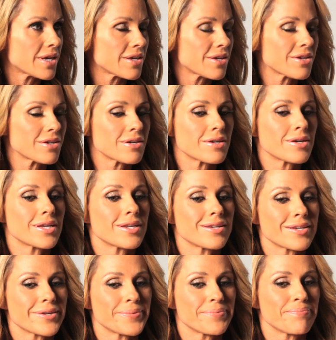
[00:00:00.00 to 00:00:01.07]
that year, and
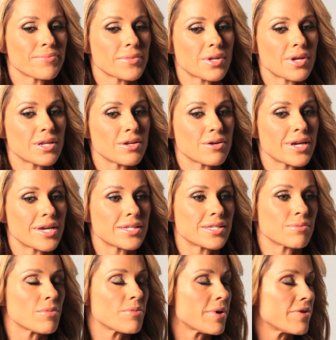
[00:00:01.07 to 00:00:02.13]
um, I know I had
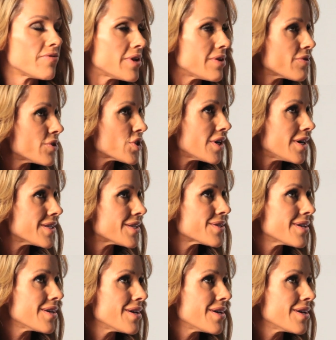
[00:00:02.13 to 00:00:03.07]
some of my favorite shots